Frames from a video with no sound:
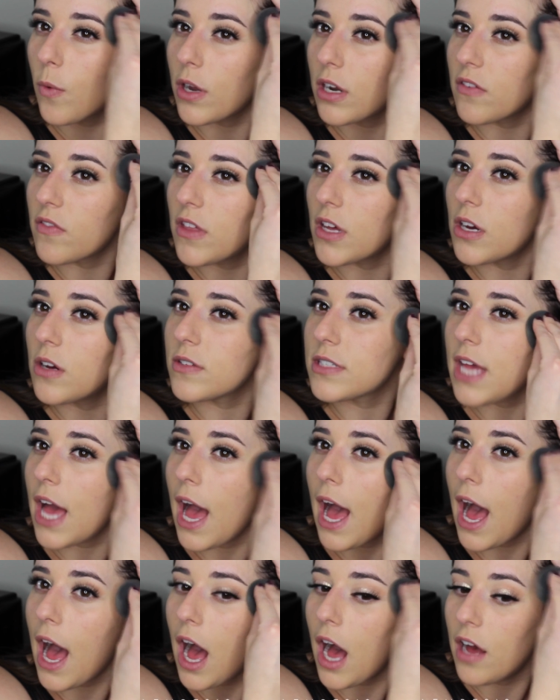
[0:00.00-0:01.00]
one of those
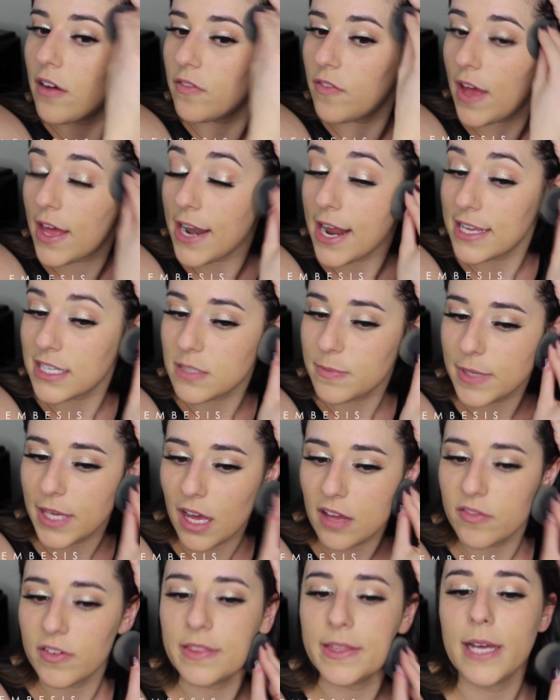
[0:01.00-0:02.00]
have an
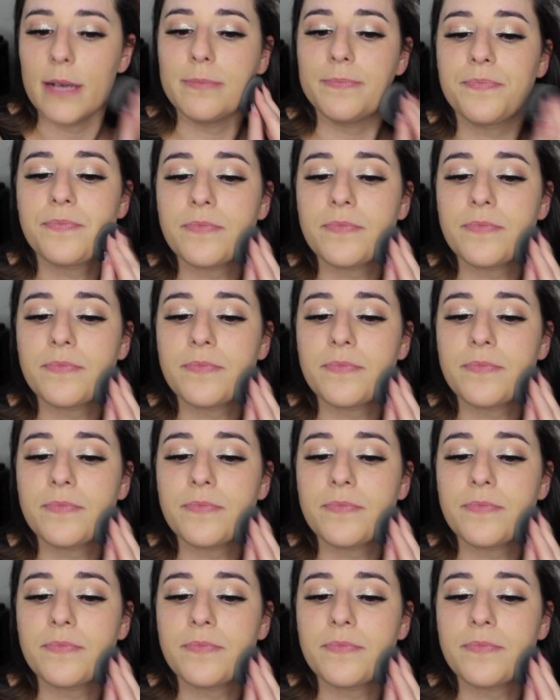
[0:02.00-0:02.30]
SPF in them.